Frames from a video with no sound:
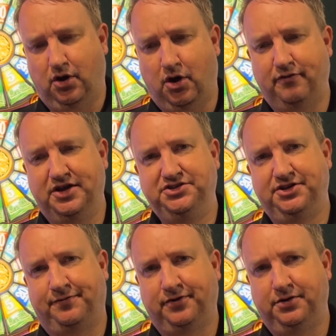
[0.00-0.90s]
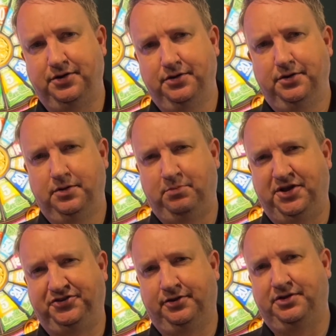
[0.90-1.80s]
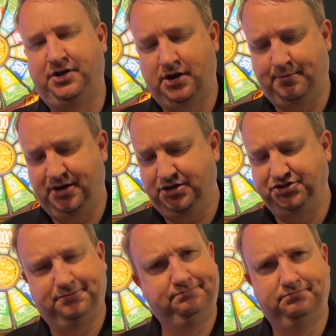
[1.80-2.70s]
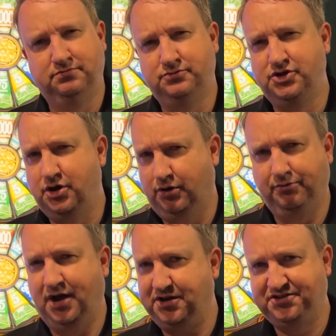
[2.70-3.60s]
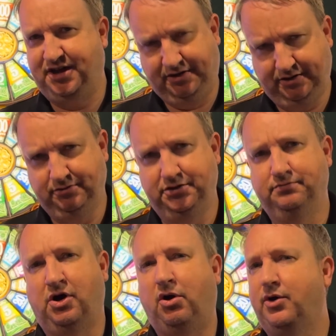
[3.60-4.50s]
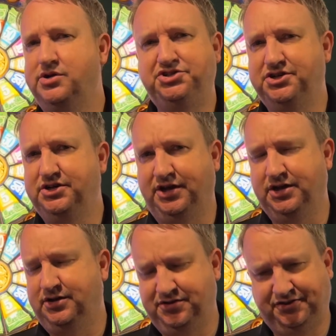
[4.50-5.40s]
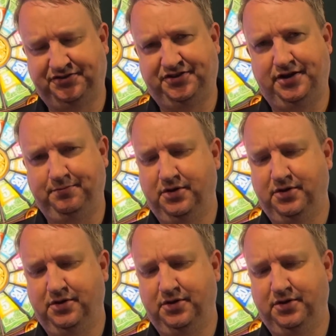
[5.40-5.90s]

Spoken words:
are they different based on the denomination? No, not technically. The RNG, again, is the same.